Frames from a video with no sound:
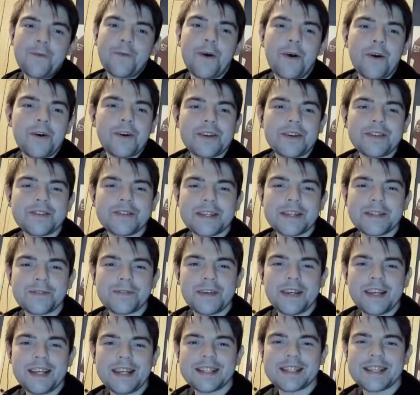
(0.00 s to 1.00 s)
Welcome to
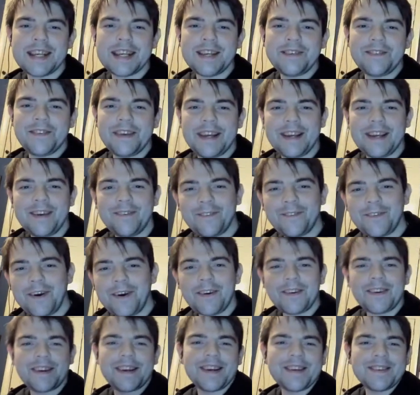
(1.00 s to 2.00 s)
SFeatleyTV and
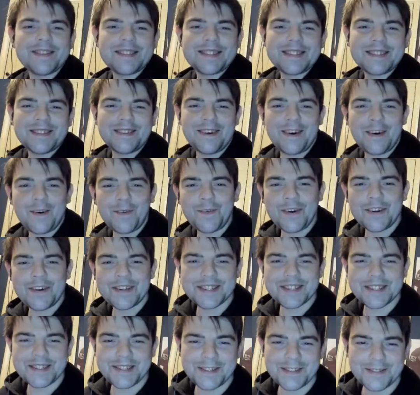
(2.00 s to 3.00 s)
welcome to our
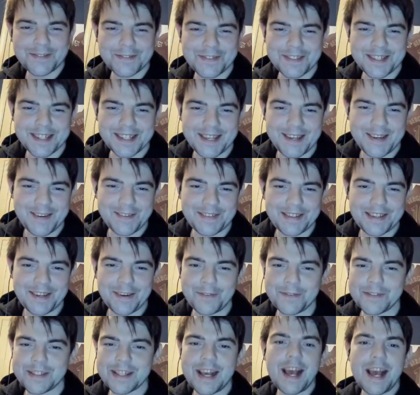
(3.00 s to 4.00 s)
watch along for the European
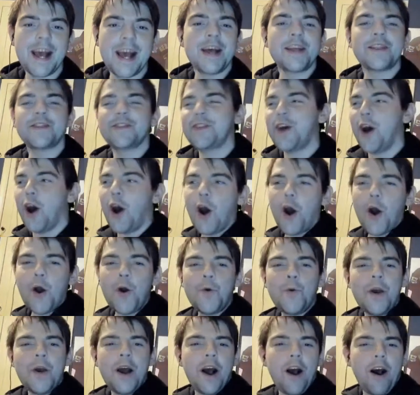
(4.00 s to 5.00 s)
Conference.
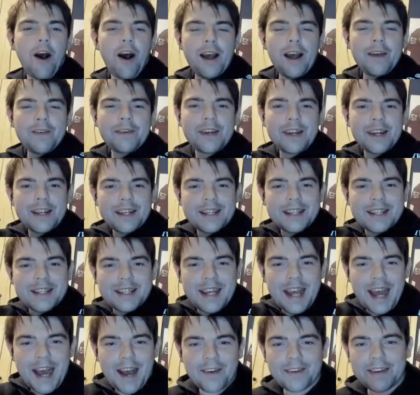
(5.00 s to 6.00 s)
No, I'm gonna
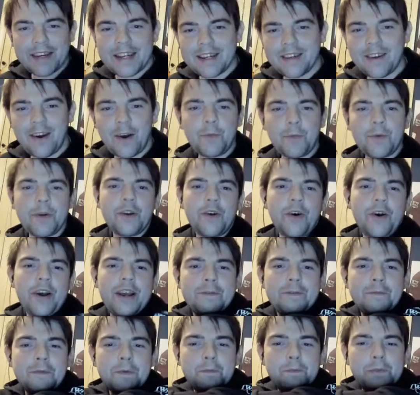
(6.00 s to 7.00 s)
count it like we're not
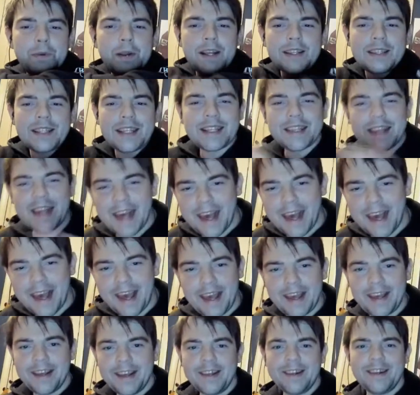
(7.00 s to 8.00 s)
even bloody
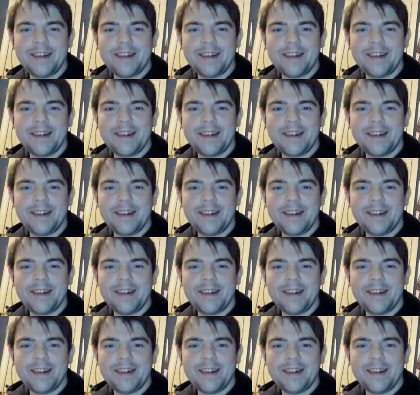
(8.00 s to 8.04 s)
there.